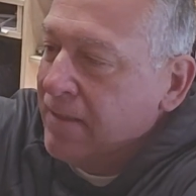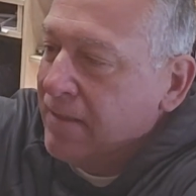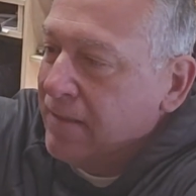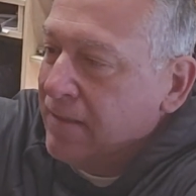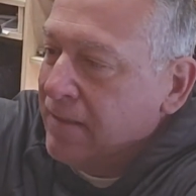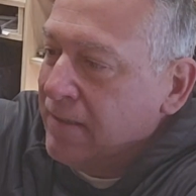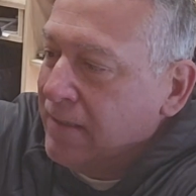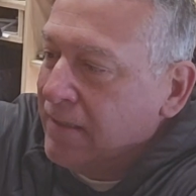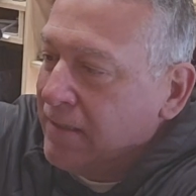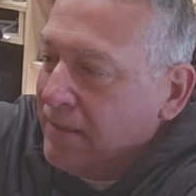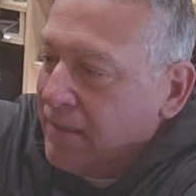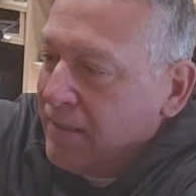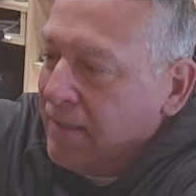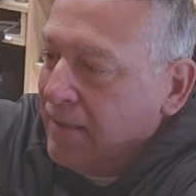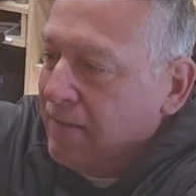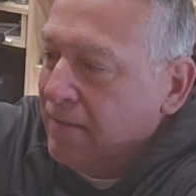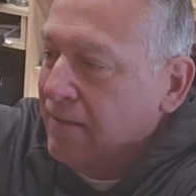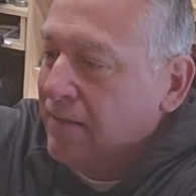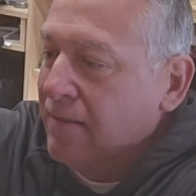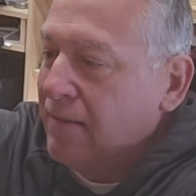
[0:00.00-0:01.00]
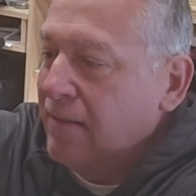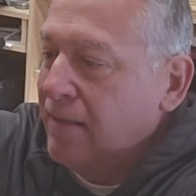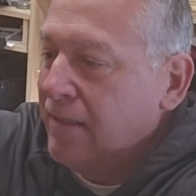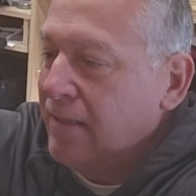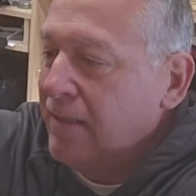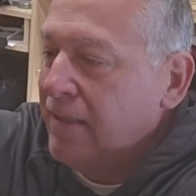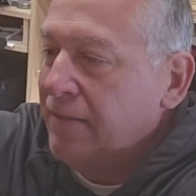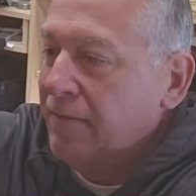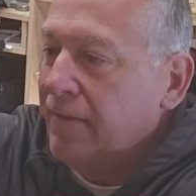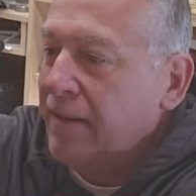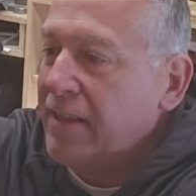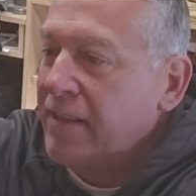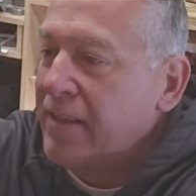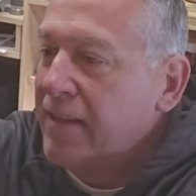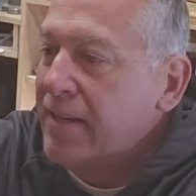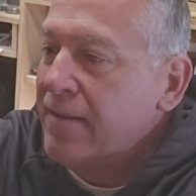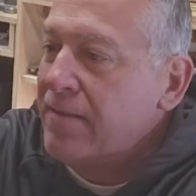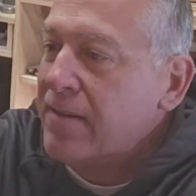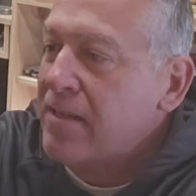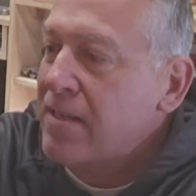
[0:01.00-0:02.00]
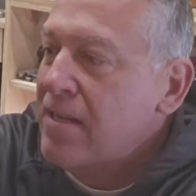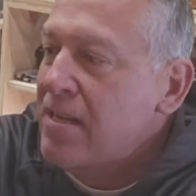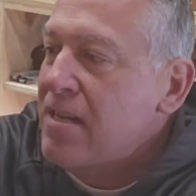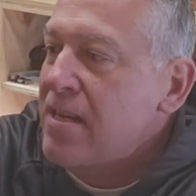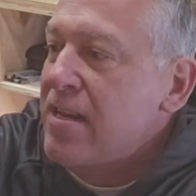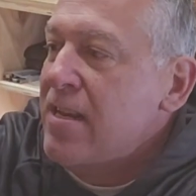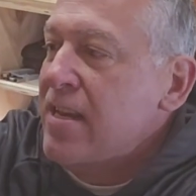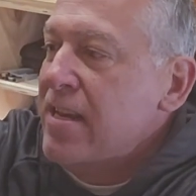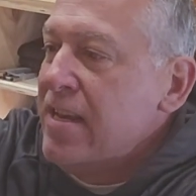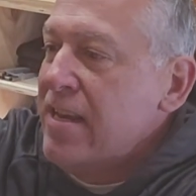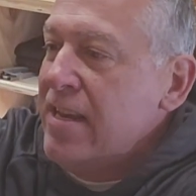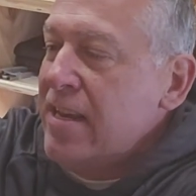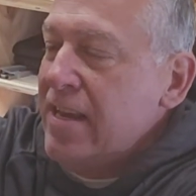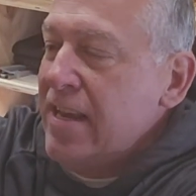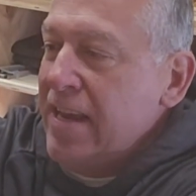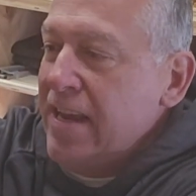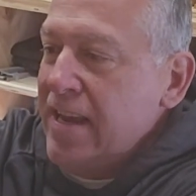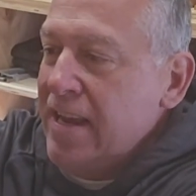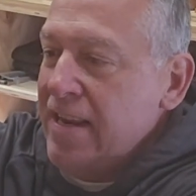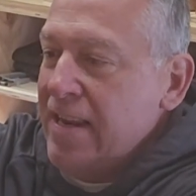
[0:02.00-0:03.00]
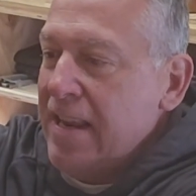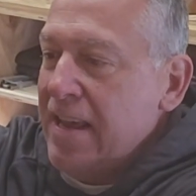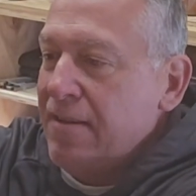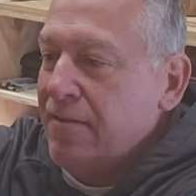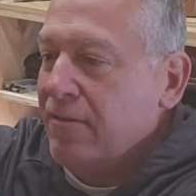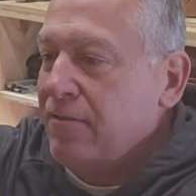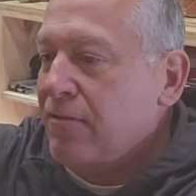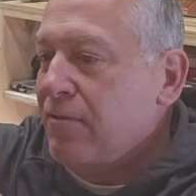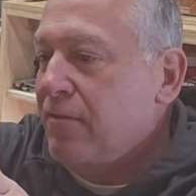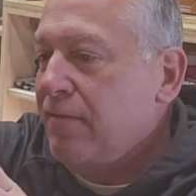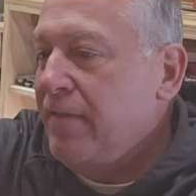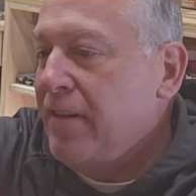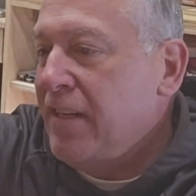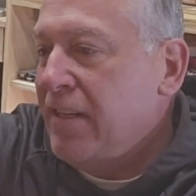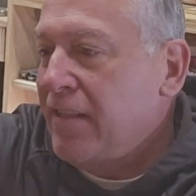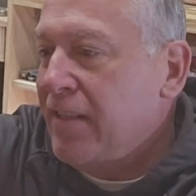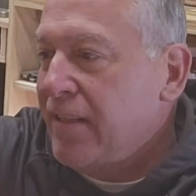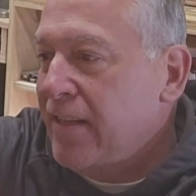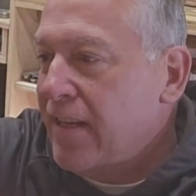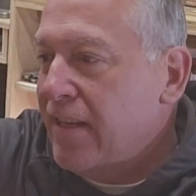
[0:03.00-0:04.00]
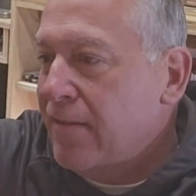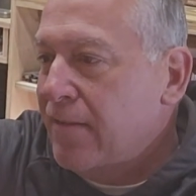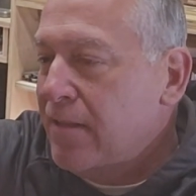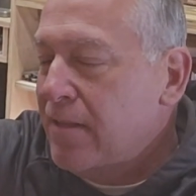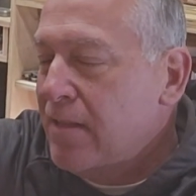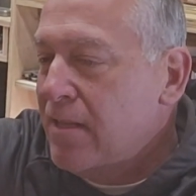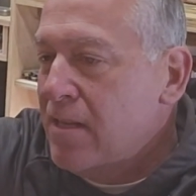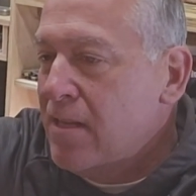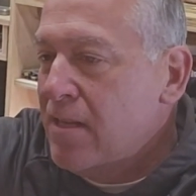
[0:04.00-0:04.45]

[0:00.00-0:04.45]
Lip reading: It clicks in right there. And now it's all ready to go.